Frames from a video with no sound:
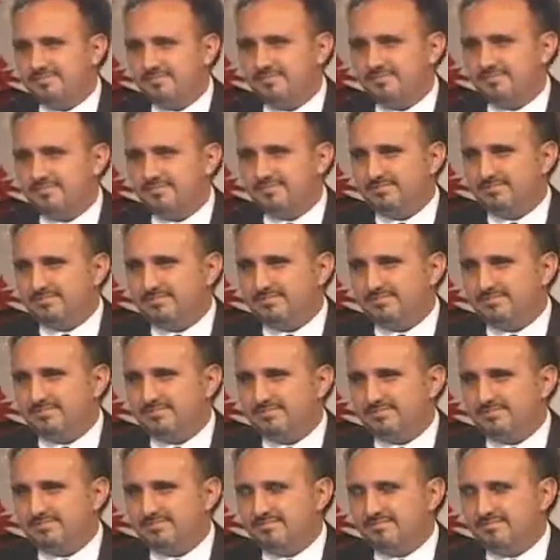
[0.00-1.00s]

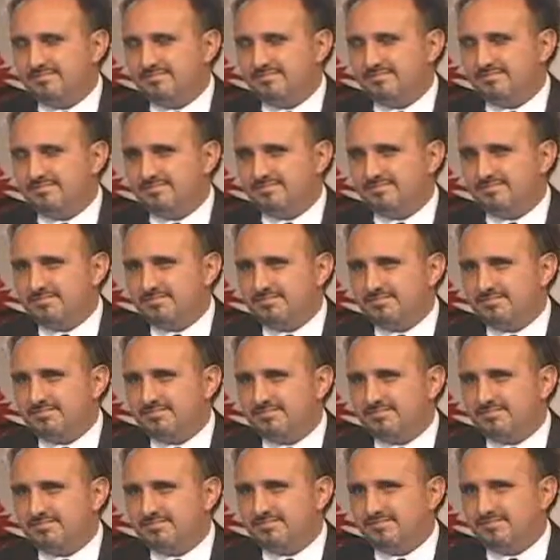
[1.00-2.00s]

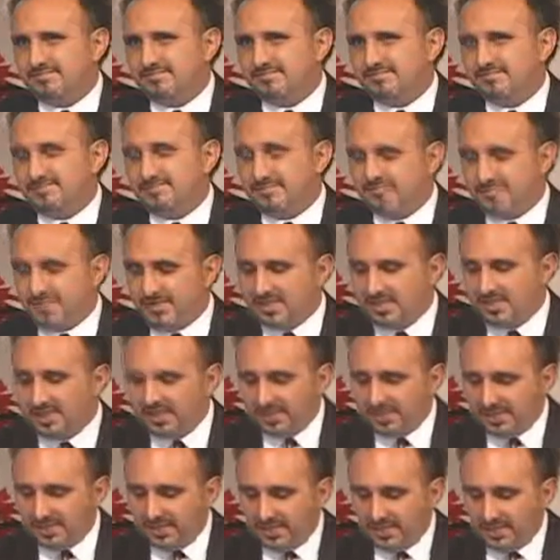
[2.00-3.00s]

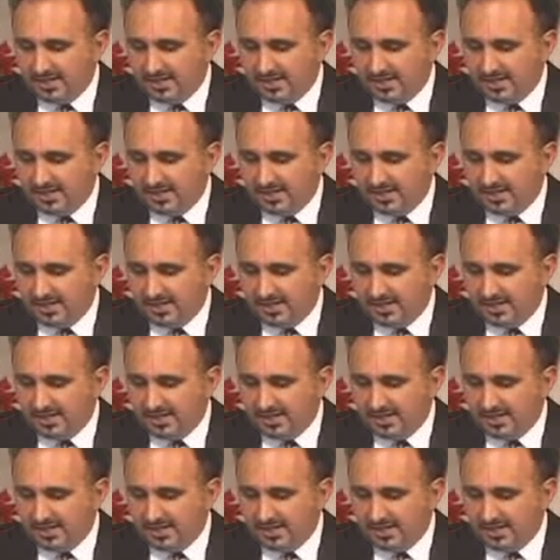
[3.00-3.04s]
[no speech]